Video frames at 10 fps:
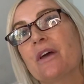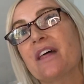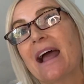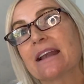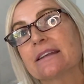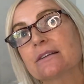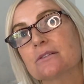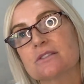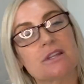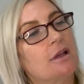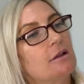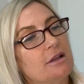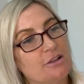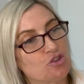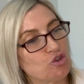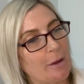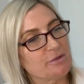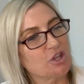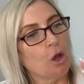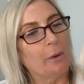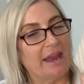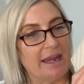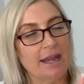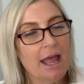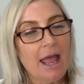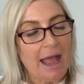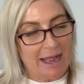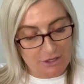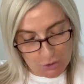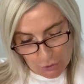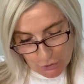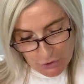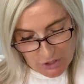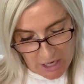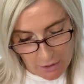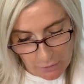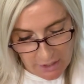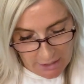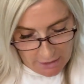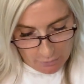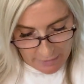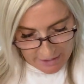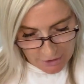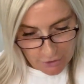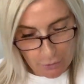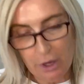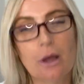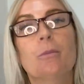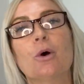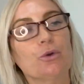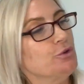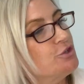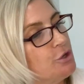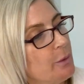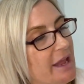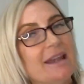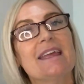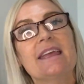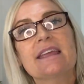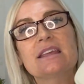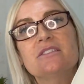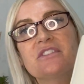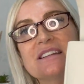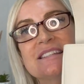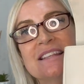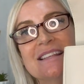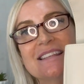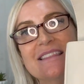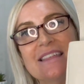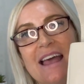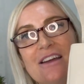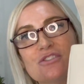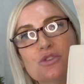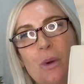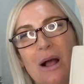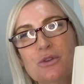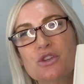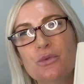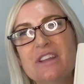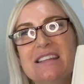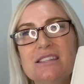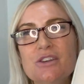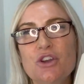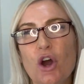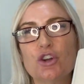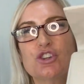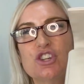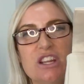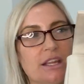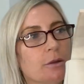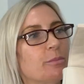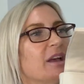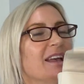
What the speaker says: the handles straps go in, and also when you undo it, it even says it there as well. So these are not cheap